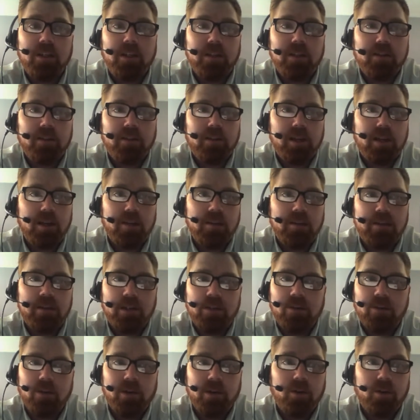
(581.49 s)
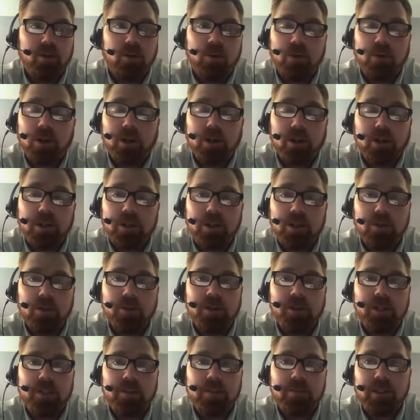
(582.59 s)
They they did critical work in the
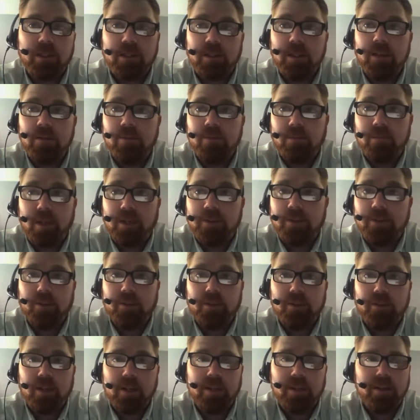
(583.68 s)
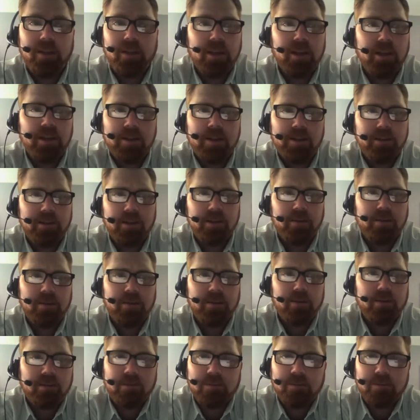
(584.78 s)
Old Testament, and they basically said, "Dude,
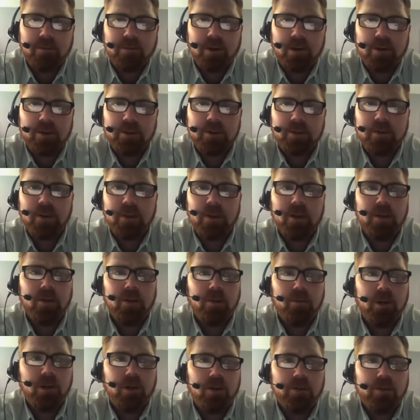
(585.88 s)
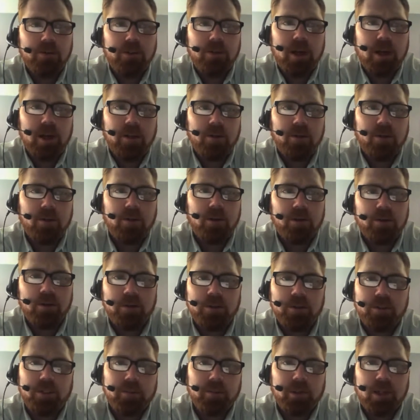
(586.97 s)
first, we don't do
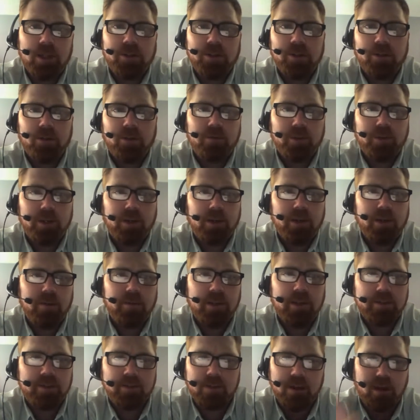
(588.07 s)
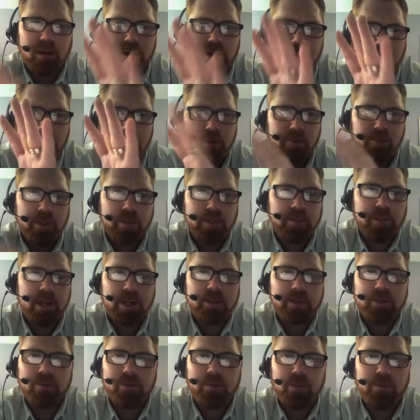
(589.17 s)
allegorical, typological, figurative. That's not how you read
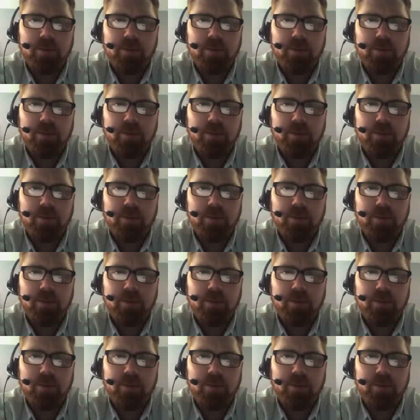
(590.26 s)
texts.